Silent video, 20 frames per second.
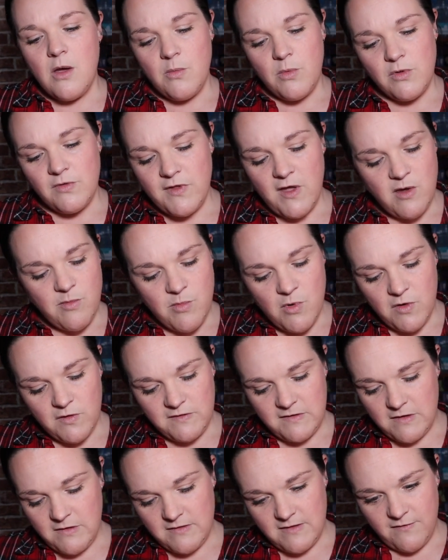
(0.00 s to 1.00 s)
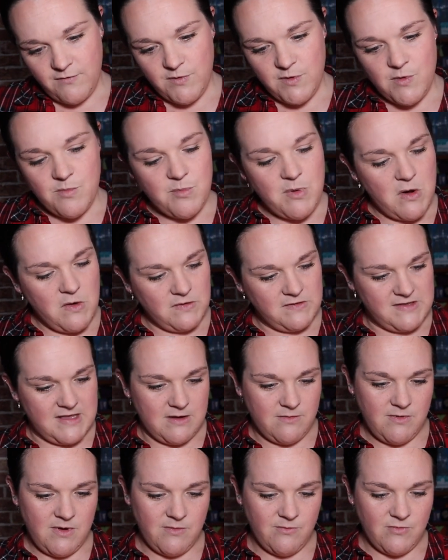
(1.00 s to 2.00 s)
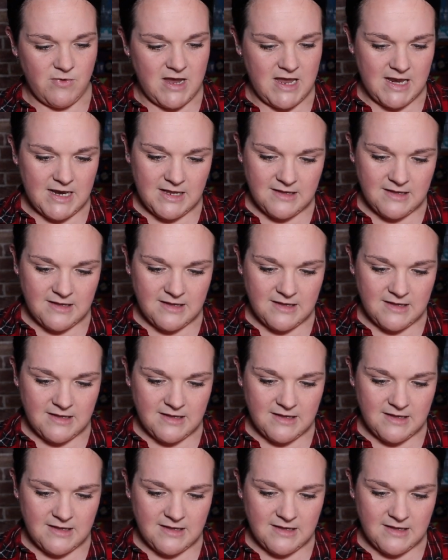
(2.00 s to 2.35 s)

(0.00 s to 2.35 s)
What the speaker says: We'll know more, Suze, if we unbox it, won't we?